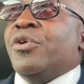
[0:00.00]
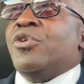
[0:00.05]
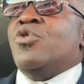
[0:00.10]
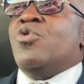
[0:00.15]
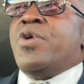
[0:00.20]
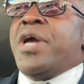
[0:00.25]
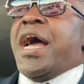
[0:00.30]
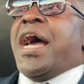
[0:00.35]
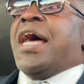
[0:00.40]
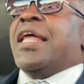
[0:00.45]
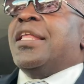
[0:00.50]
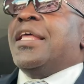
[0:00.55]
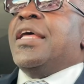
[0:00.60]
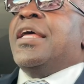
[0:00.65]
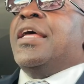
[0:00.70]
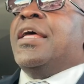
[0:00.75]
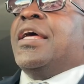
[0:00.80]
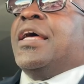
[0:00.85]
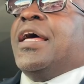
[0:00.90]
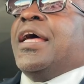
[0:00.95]
You got
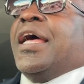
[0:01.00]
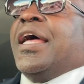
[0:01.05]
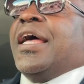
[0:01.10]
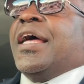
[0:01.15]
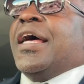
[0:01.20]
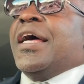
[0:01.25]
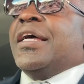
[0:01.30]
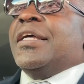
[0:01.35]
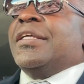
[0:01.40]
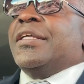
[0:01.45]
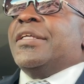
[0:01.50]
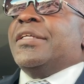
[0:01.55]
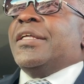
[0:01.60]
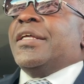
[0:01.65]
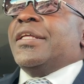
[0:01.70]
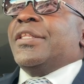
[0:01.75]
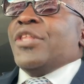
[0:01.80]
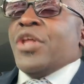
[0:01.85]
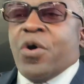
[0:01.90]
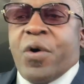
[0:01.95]

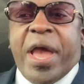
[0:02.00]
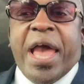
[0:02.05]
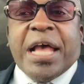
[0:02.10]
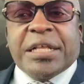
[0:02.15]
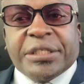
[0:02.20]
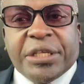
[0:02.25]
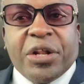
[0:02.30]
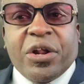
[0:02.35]
no ass at